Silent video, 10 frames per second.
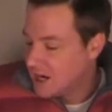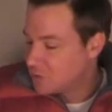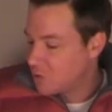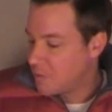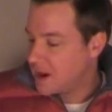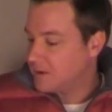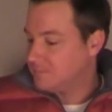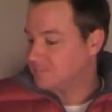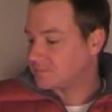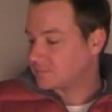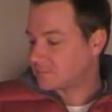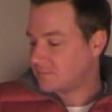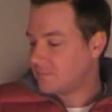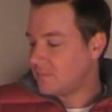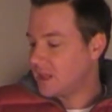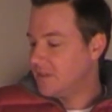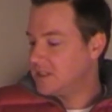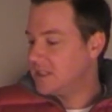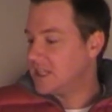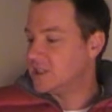Here's what we're making.
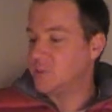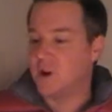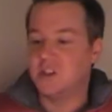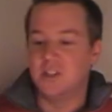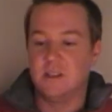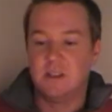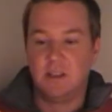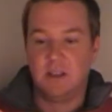This is the inspiration.